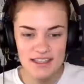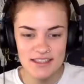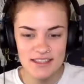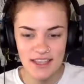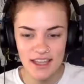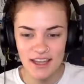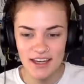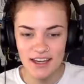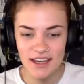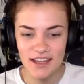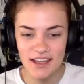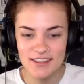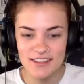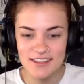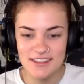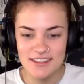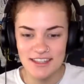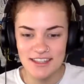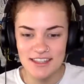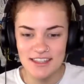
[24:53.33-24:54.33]
and
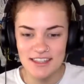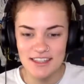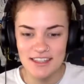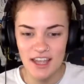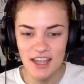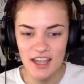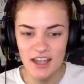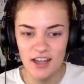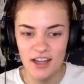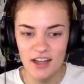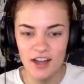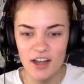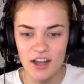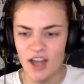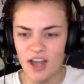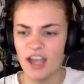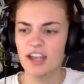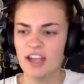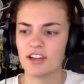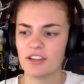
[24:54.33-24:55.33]
it's like, oh,
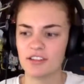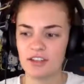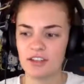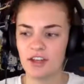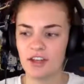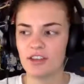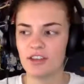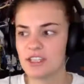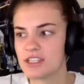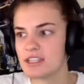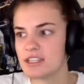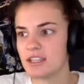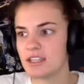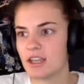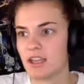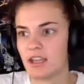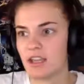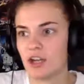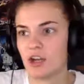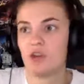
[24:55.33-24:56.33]
hang on, this is
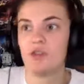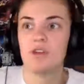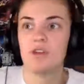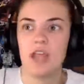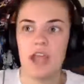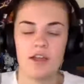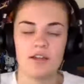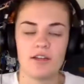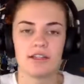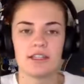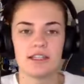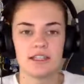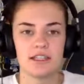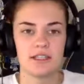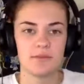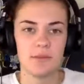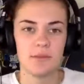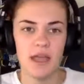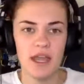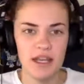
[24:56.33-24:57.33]
a good character, this
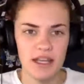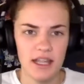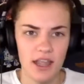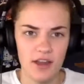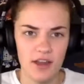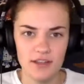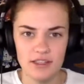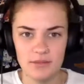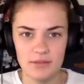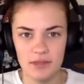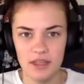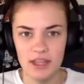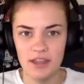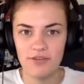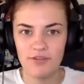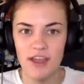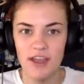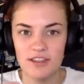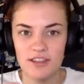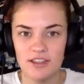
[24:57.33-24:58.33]
is a bad character, but they
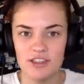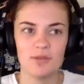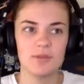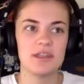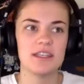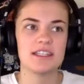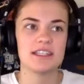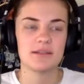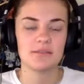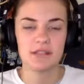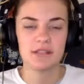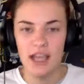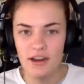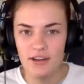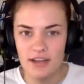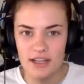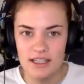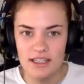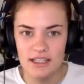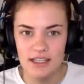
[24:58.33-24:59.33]
found so many
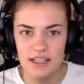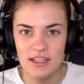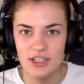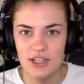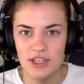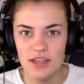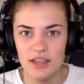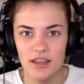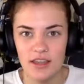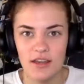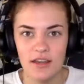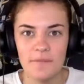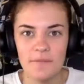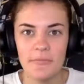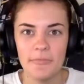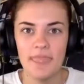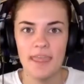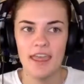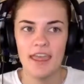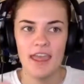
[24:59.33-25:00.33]
similarities in each other,
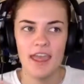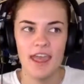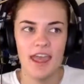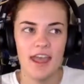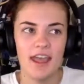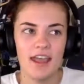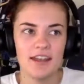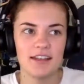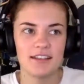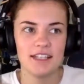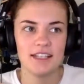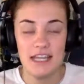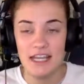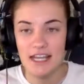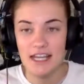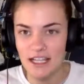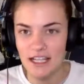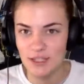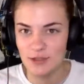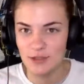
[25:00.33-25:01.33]
and
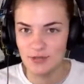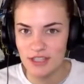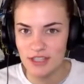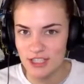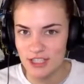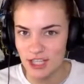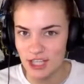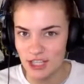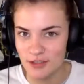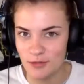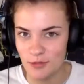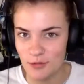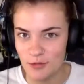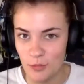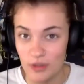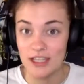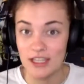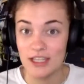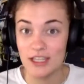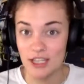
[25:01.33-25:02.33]
connected with each other
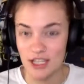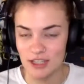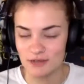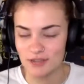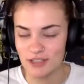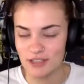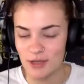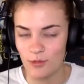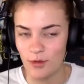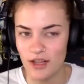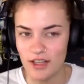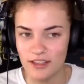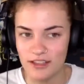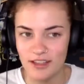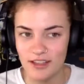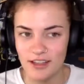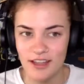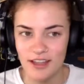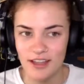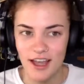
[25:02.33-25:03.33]
really
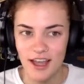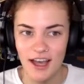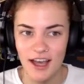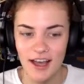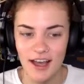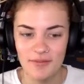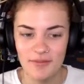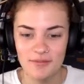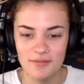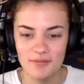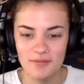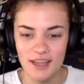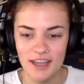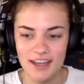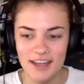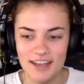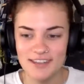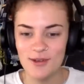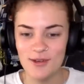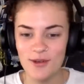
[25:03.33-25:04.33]
well. And
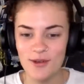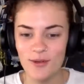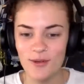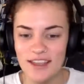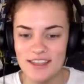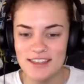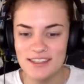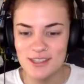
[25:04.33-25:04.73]
it's always so